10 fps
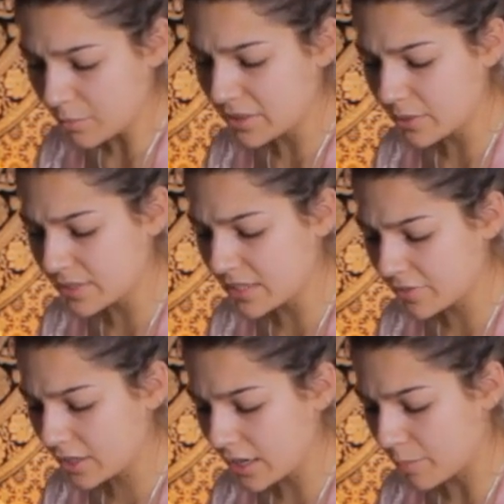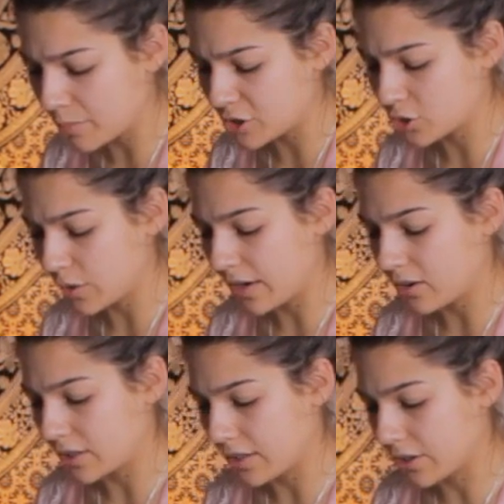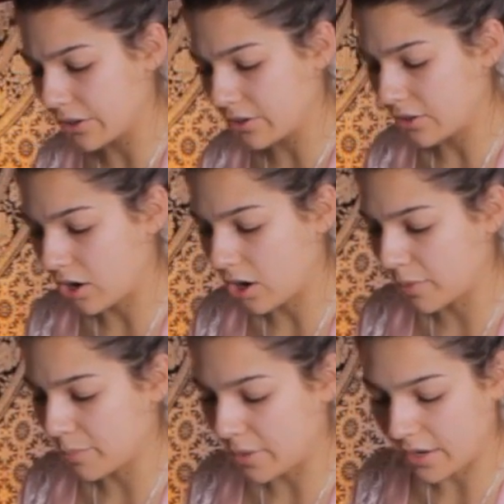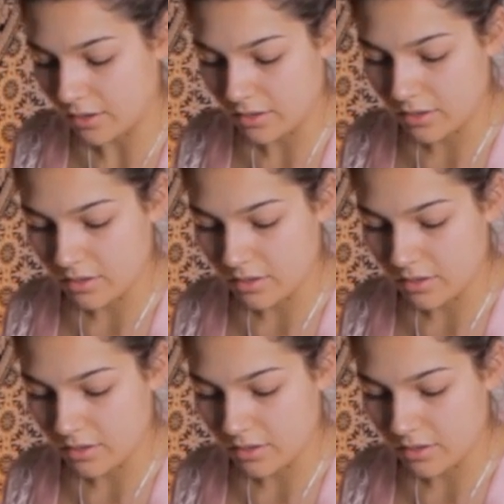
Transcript: But there was definitely a betrayal here, a heartbreak.